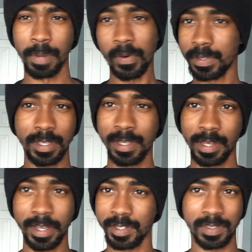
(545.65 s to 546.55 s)
But what do you
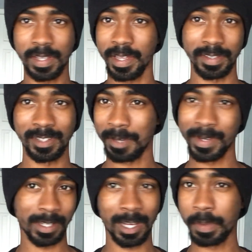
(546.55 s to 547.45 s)
guys think? Tell me in
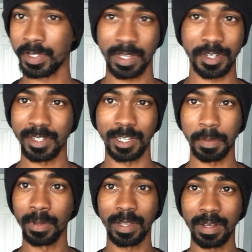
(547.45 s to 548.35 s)
the comment section down
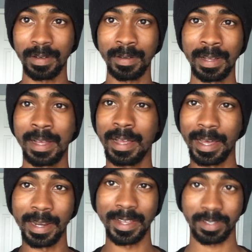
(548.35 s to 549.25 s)
below.
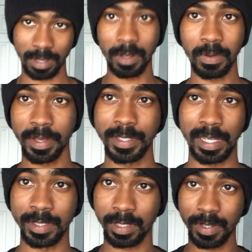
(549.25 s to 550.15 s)
And as always,
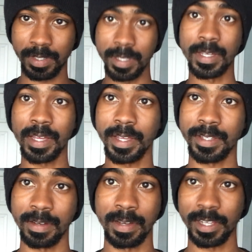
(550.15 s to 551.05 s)
I'll talk to you guys
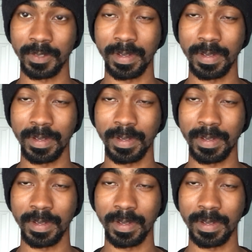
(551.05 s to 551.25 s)
in the next